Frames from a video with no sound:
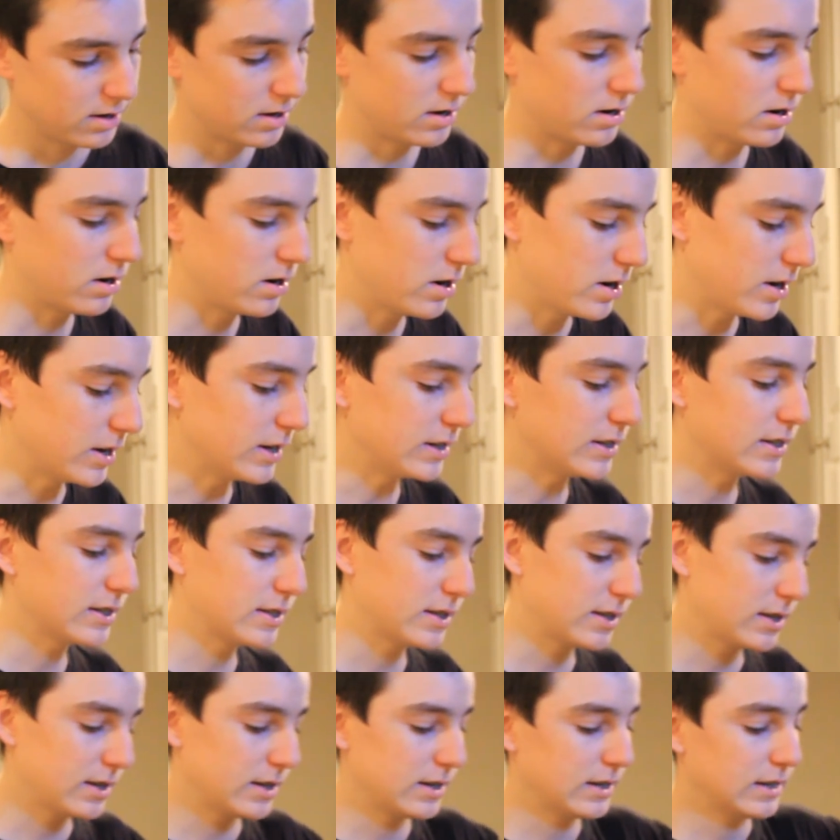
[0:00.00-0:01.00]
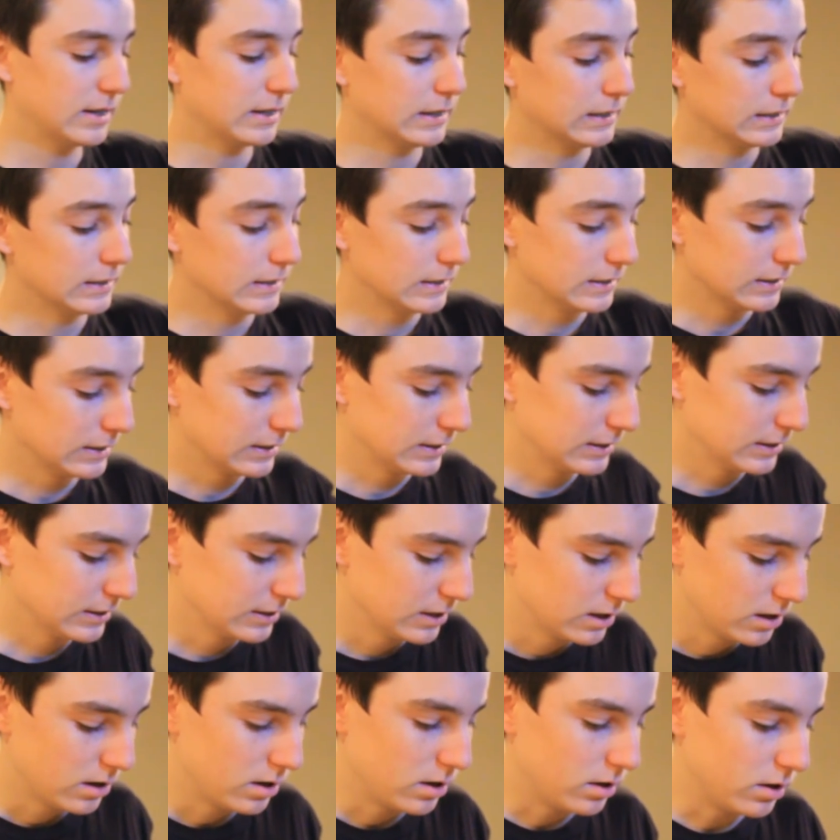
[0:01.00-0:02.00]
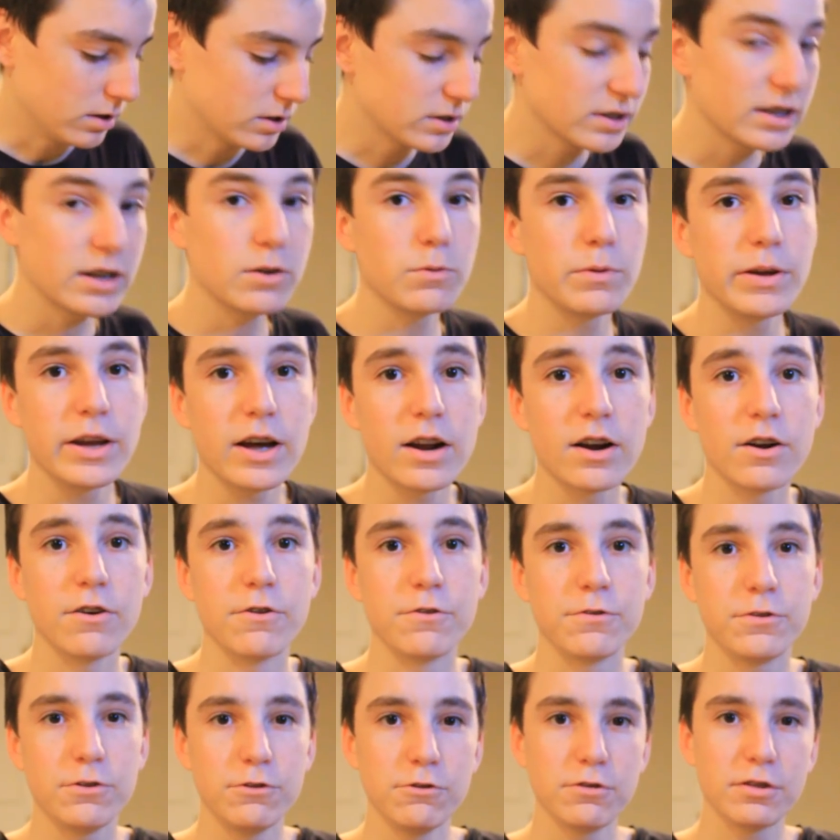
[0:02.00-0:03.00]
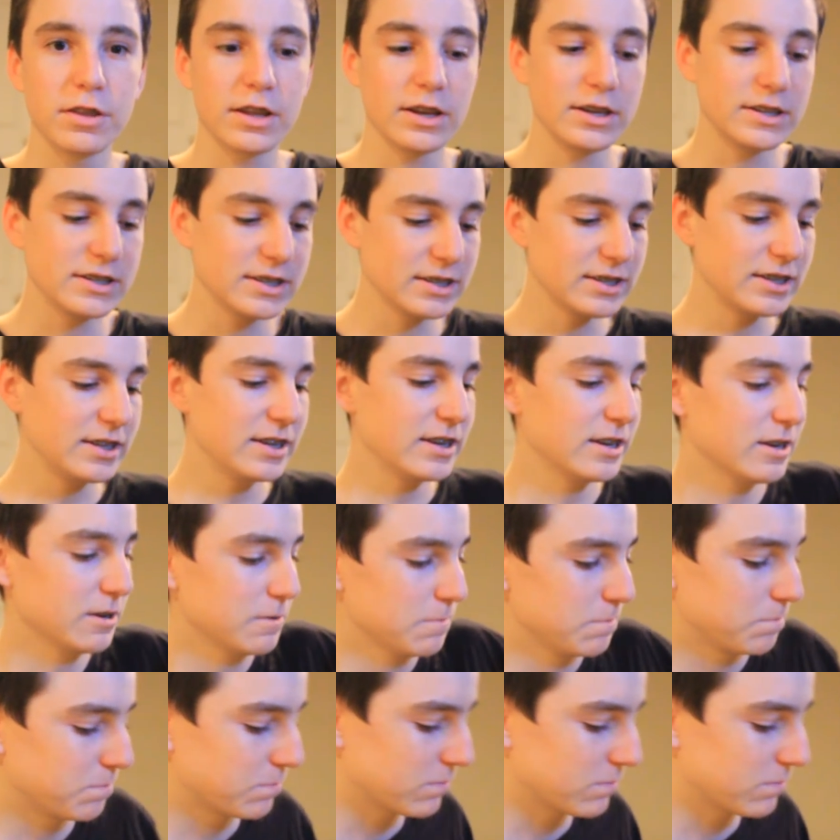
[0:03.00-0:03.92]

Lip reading: All right. Looks like we got a few things in here.